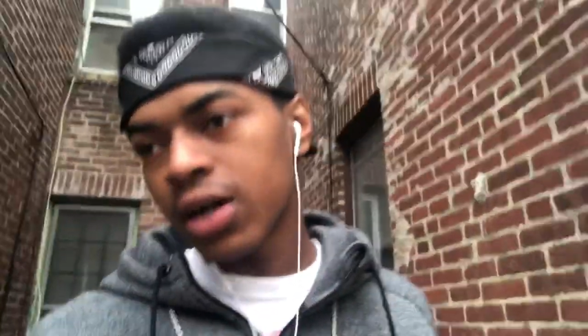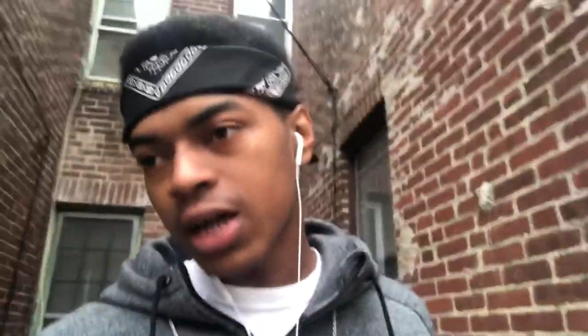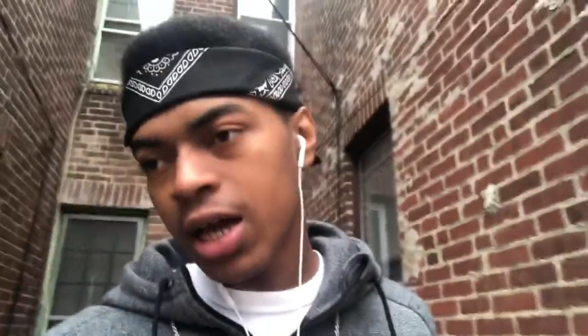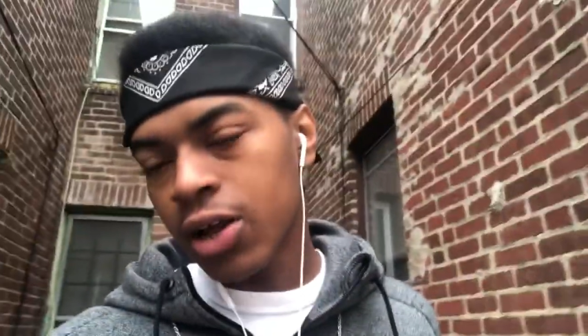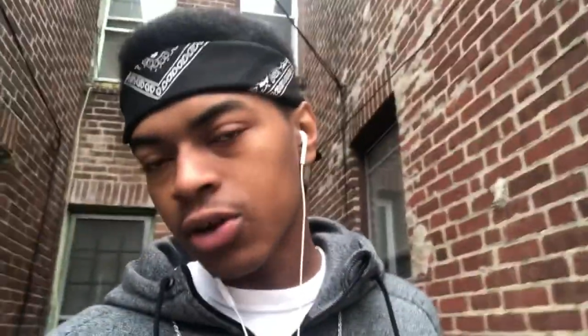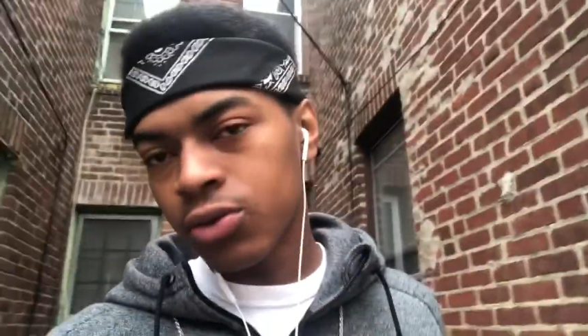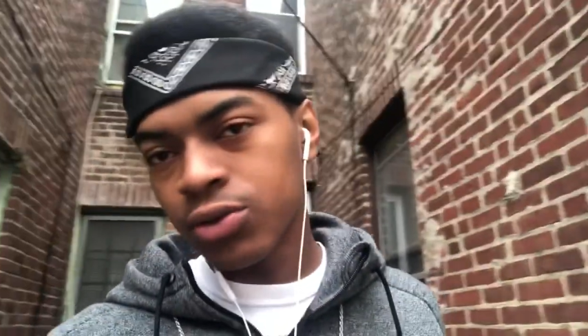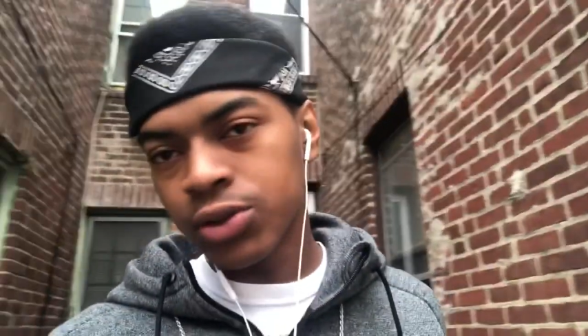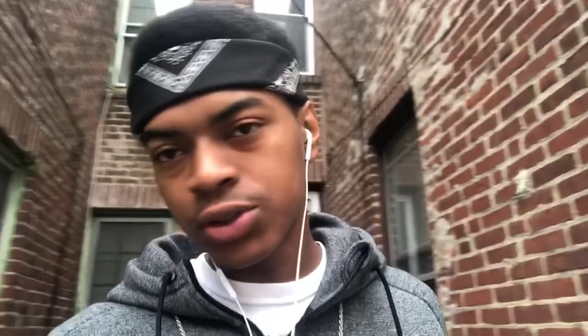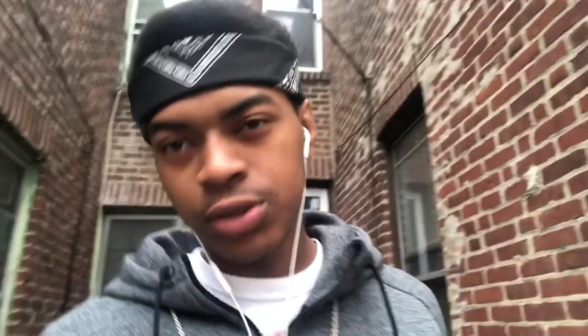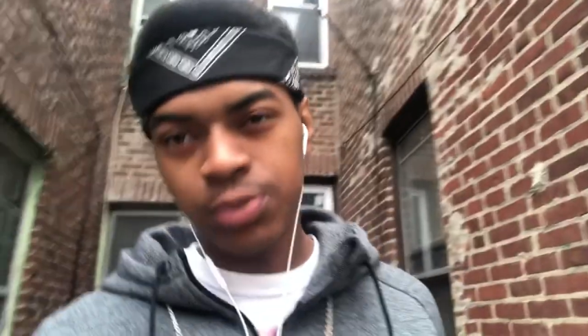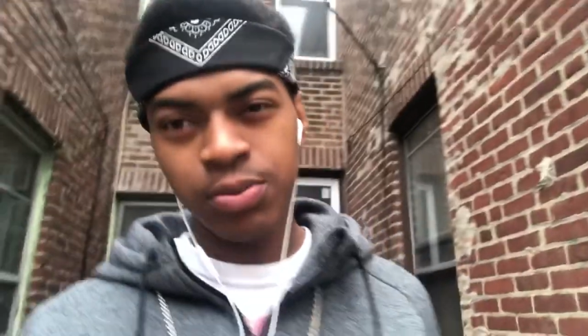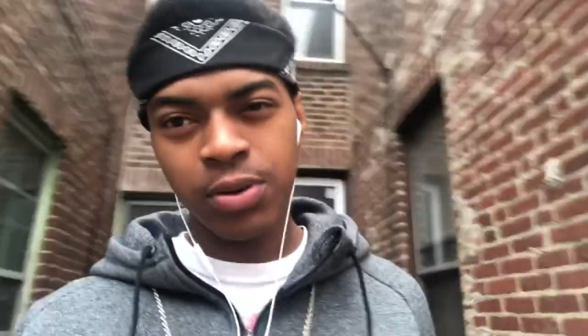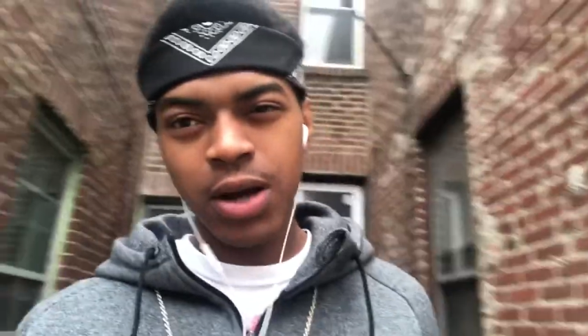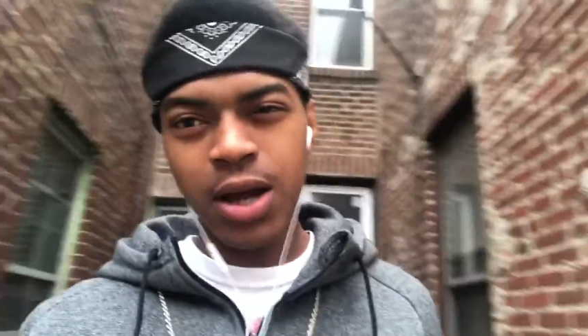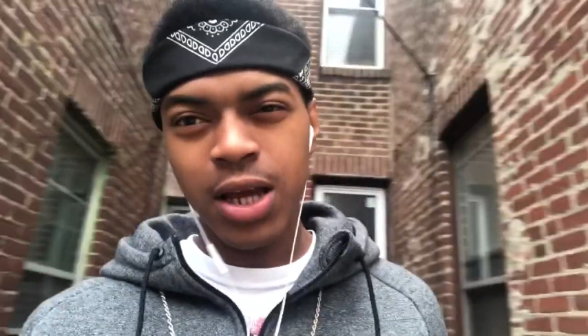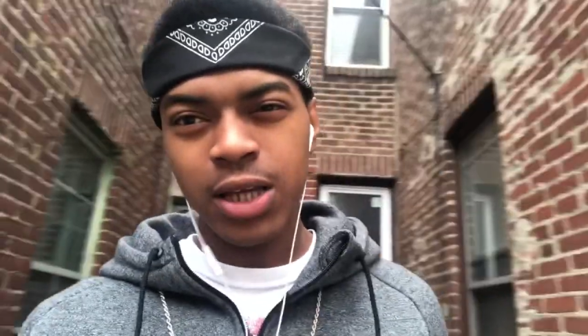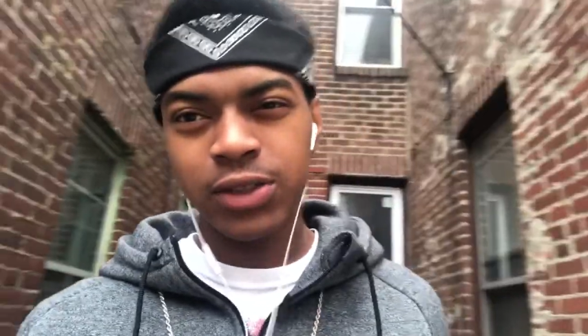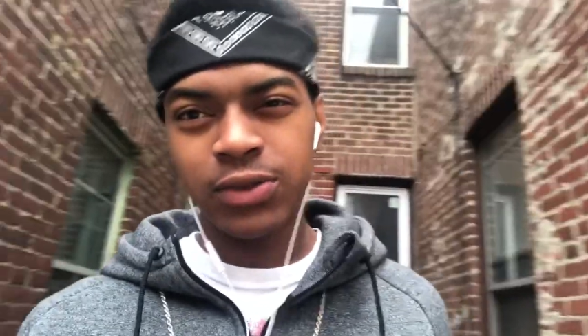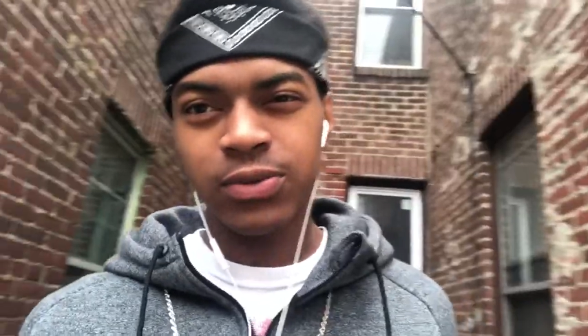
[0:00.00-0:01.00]
I got a little
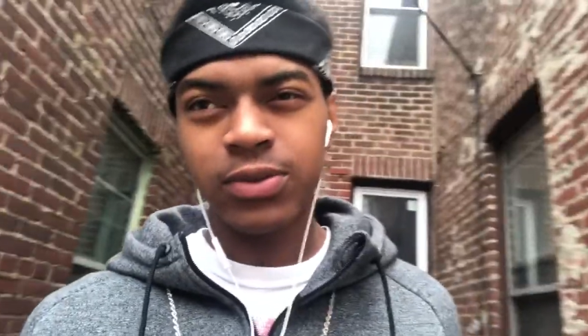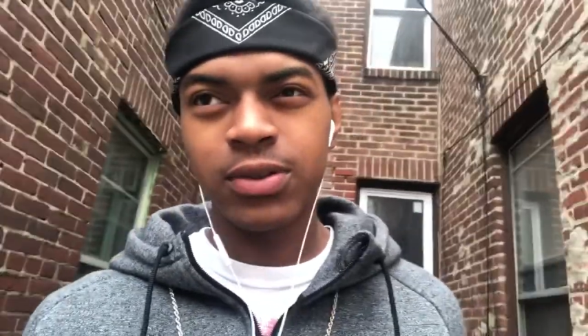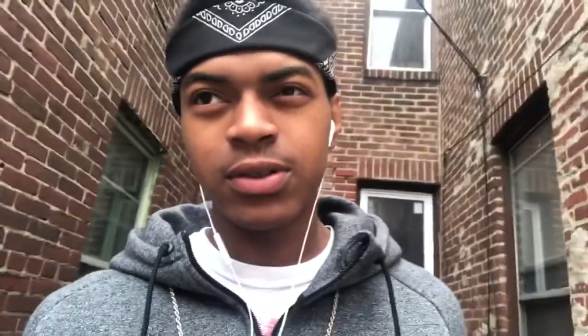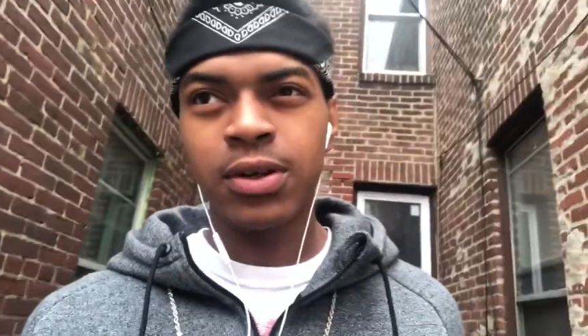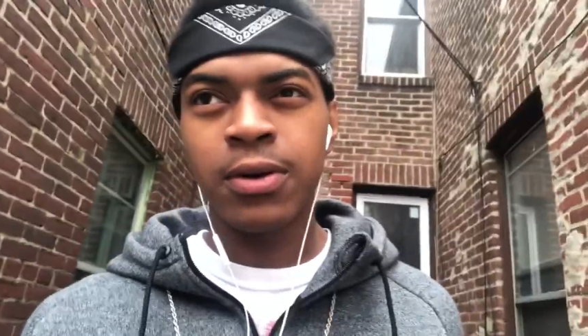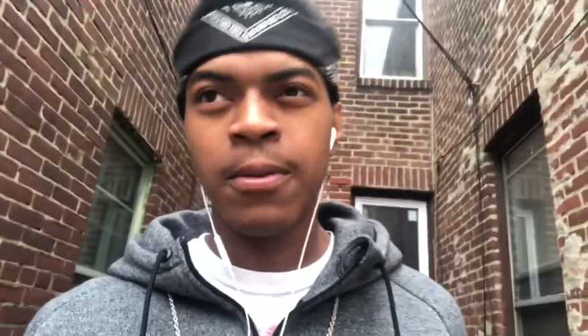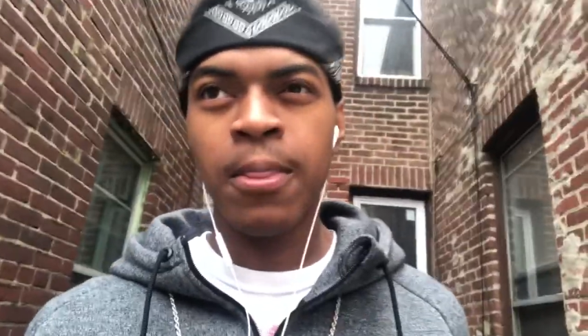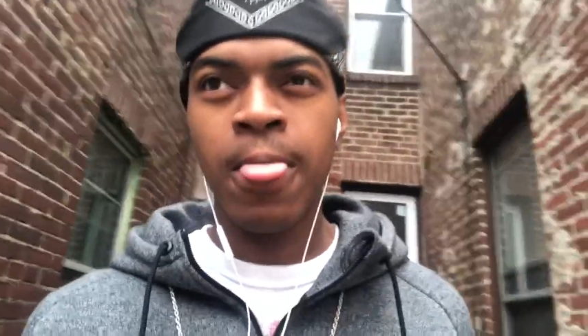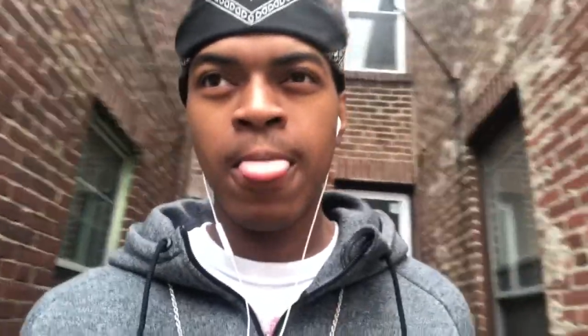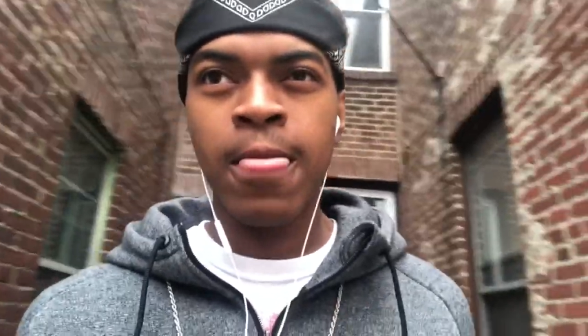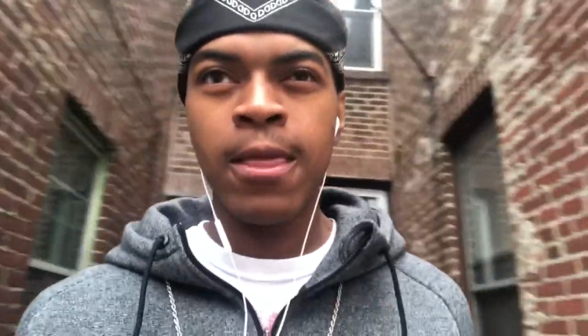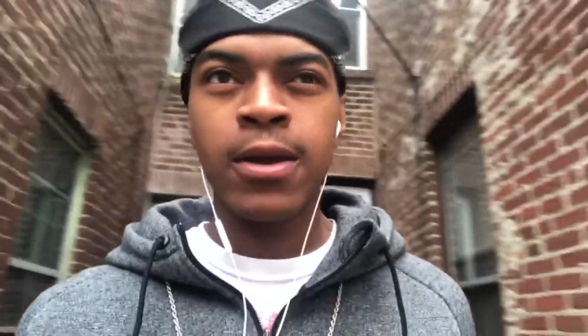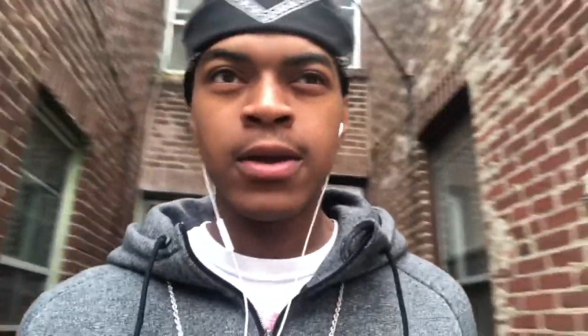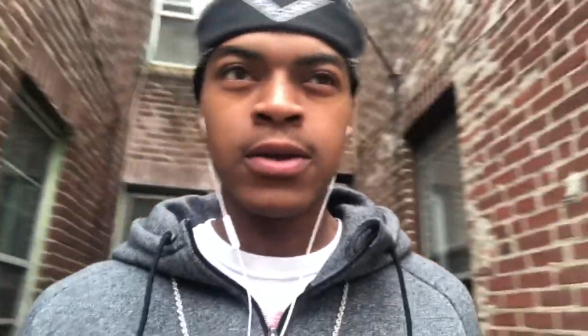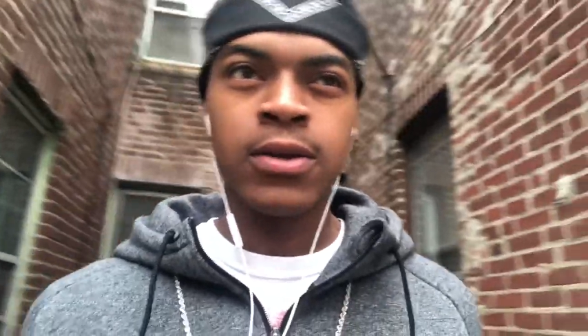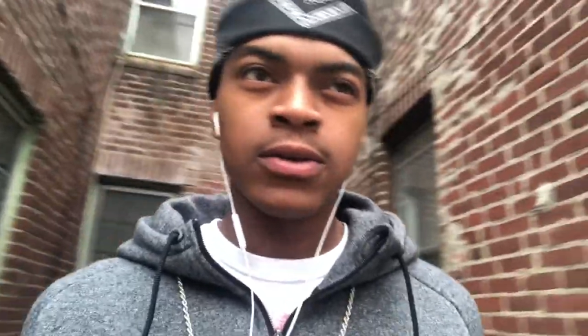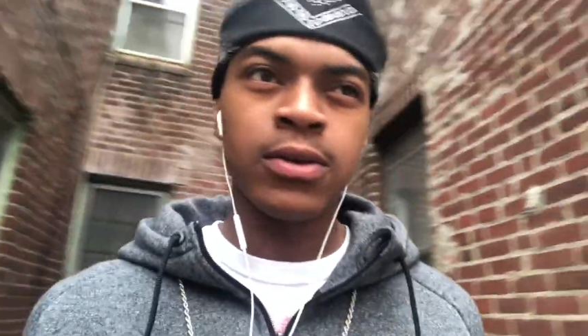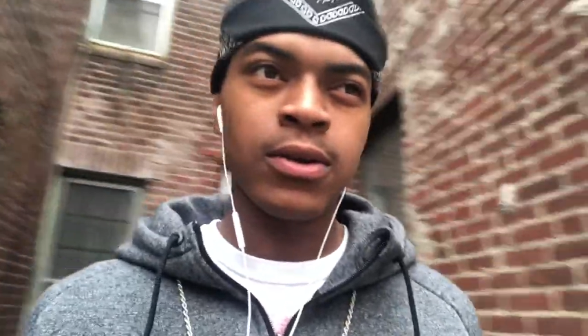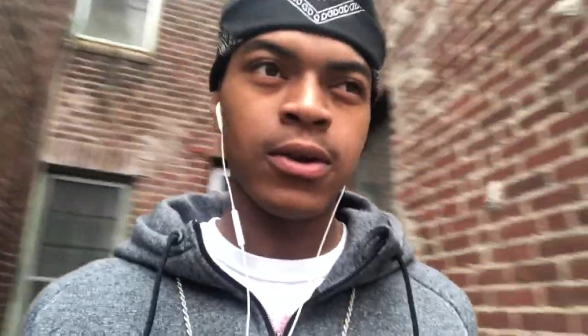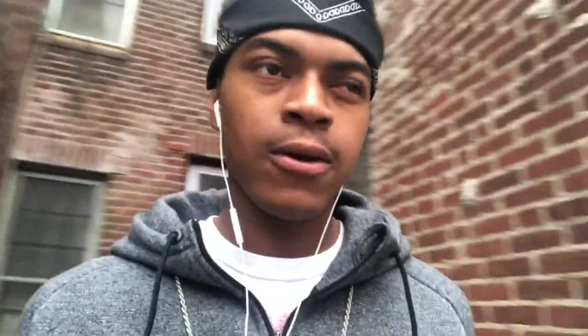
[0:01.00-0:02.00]
surprise for her,
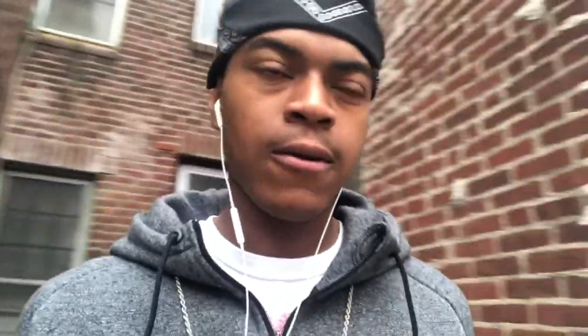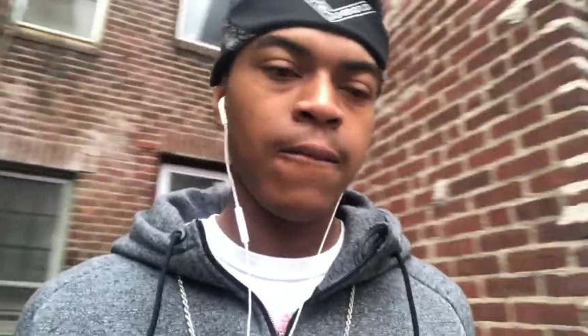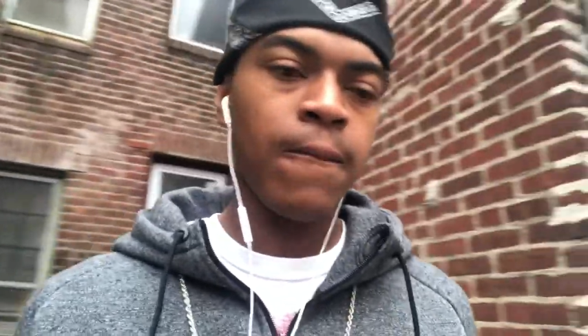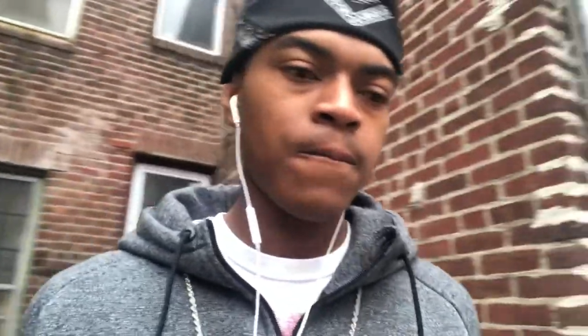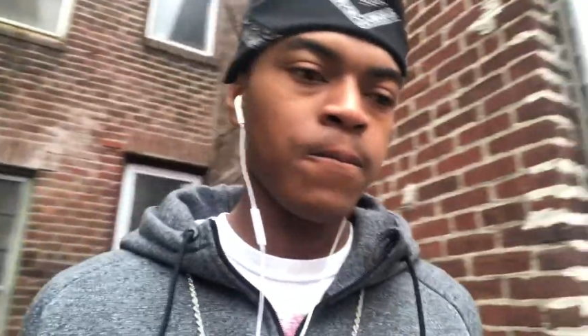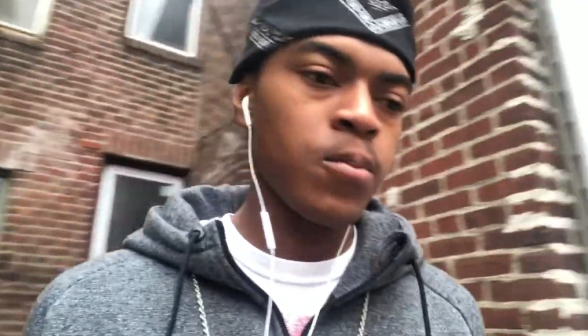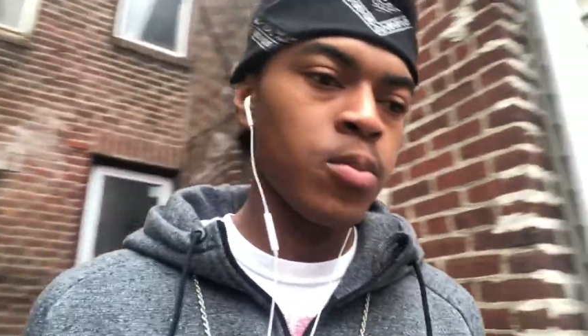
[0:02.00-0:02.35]
you know.